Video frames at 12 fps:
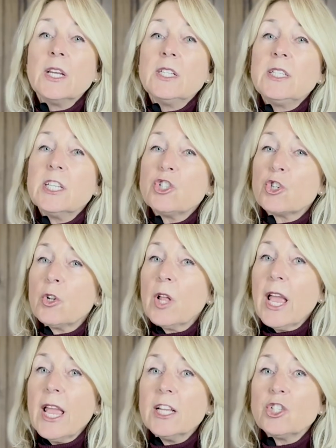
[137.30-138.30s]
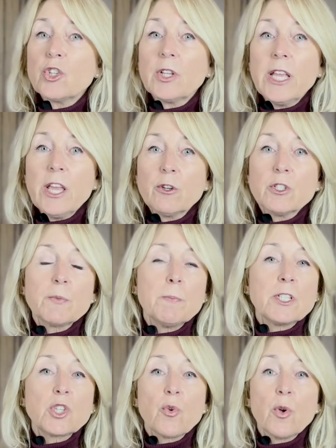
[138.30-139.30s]
Digital age leaders
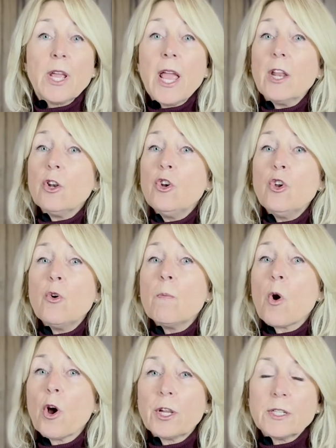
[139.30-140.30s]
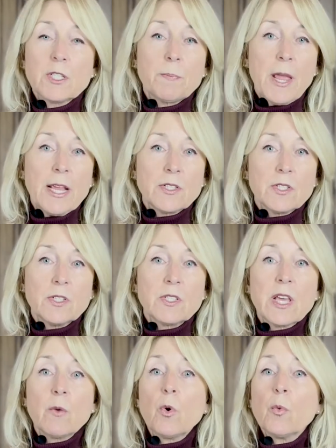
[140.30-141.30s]
must create new market spaces
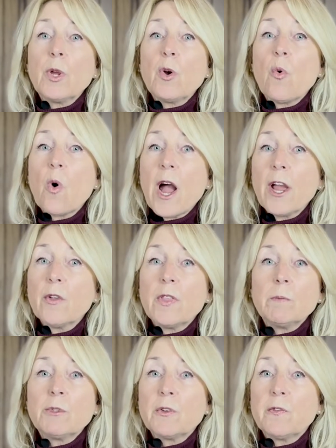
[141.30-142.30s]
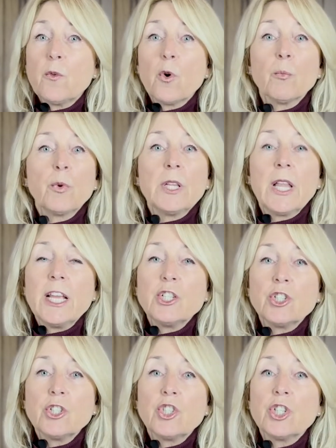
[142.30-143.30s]
that will require them to form
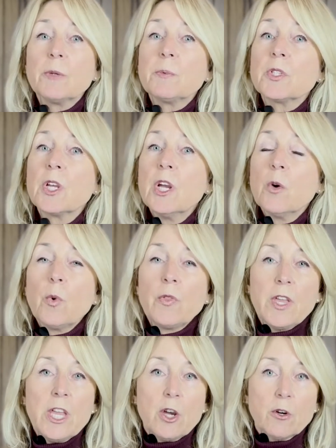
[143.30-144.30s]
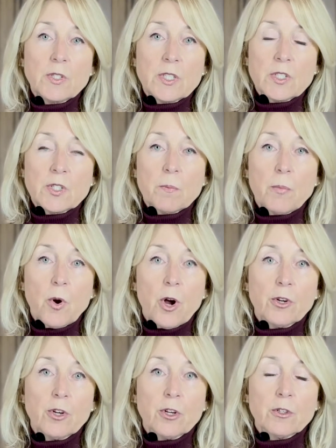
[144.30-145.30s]
relationships with ecosystem
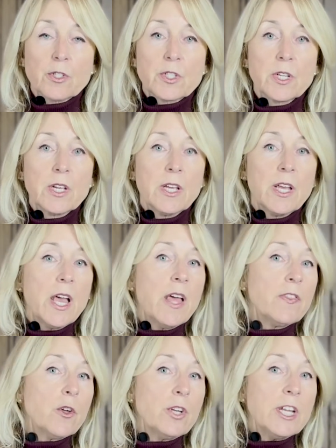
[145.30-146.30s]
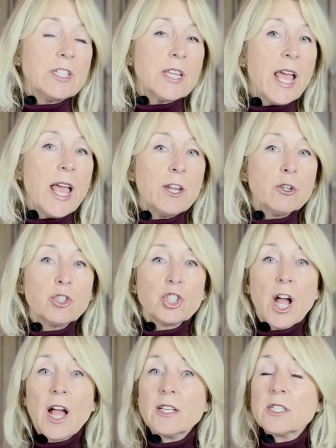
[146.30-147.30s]
partners. They'll need to
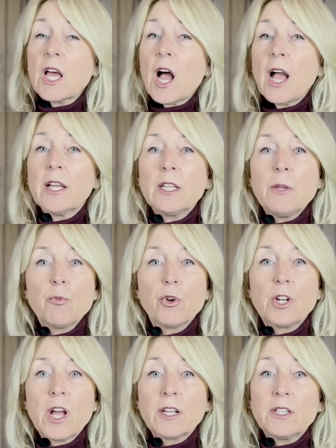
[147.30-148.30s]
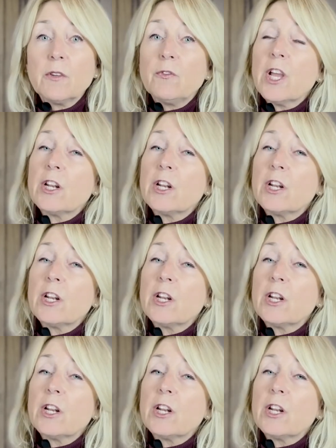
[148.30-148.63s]
energize highly productive yet